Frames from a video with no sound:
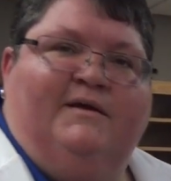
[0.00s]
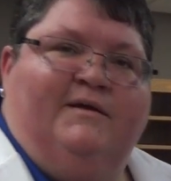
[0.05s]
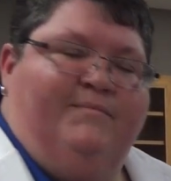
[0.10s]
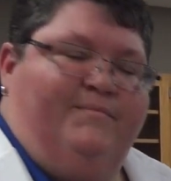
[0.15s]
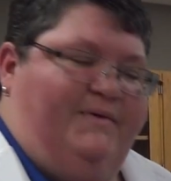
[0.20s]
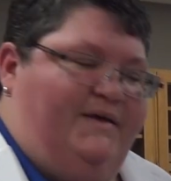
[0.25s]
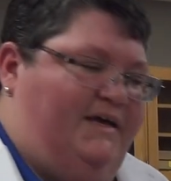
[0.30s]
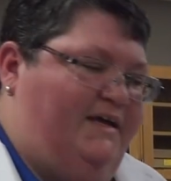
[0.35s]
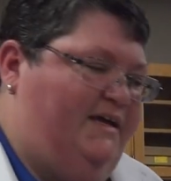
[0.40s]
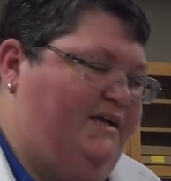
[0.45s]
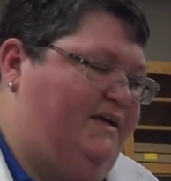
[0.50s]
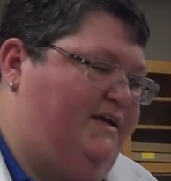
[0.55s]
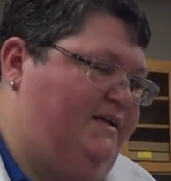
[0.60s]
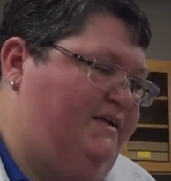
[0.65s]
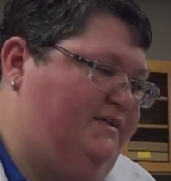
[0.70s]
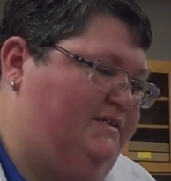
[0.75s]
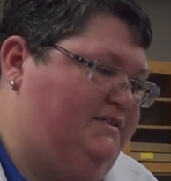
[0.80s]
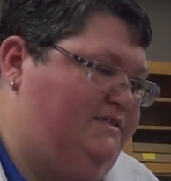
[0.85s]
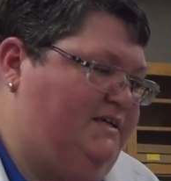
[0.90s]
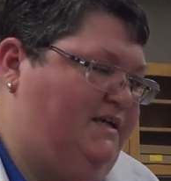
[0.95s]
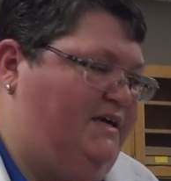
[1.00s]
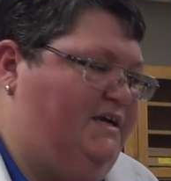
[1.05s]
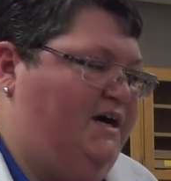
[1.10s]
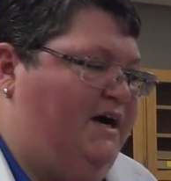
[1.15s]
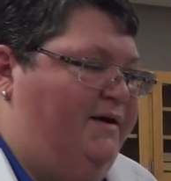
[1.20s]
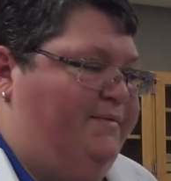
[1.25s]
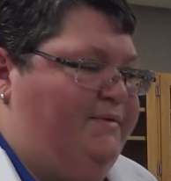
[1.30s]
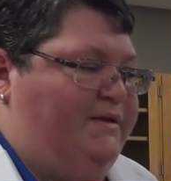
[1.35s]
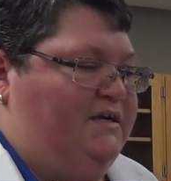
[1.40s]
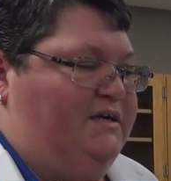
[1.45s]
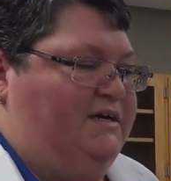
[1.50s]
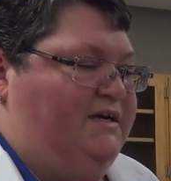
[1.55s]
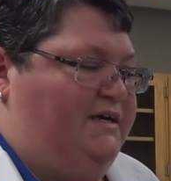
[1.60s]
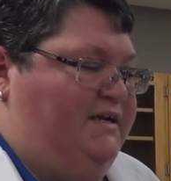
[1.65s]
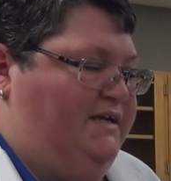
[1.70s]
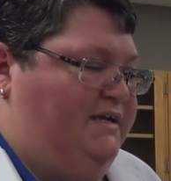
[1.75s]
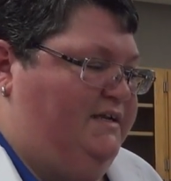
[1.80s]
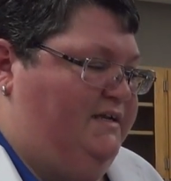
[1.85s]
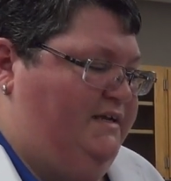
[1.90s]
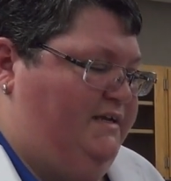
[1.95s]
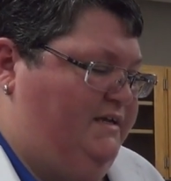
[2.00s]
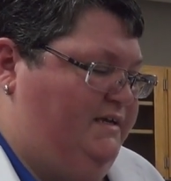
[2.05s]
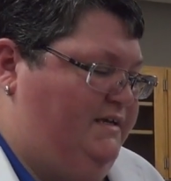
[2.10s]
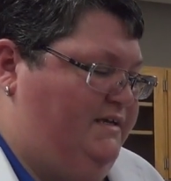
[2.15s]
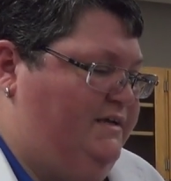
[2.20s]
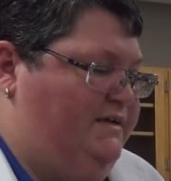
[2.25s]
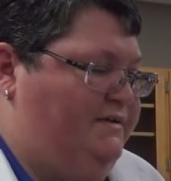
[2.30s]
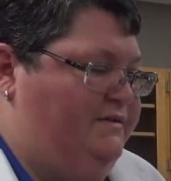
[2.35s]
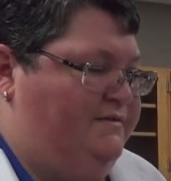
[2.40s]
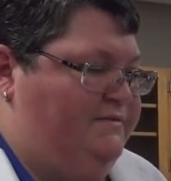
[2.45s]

PEG is a common ingredient in